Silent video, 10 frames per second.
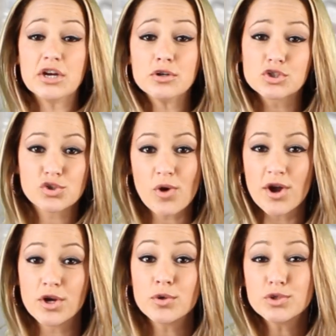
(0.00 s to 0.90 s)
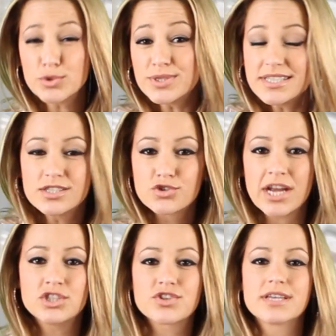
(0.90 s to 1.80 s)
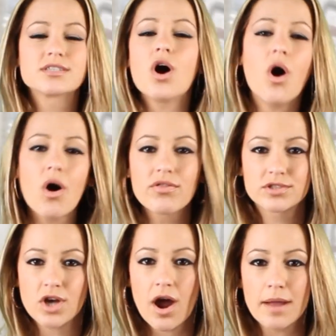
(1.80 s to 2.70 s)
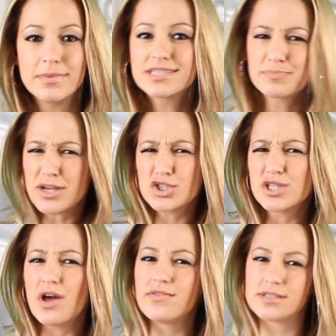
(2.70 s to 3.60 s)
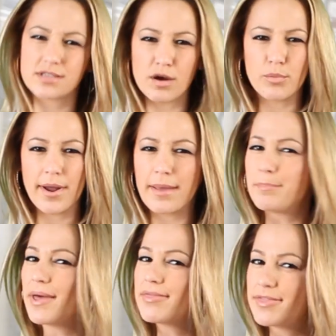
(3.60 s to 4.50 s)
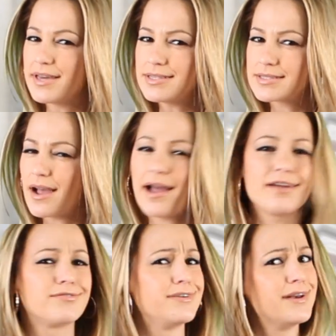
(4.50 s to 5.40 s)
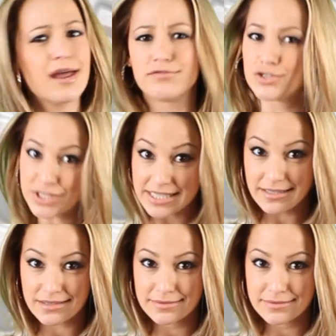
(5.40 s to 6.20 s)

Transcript: Here in Toronto, you see strange things all the time, especially on the subway, but this I have never seen.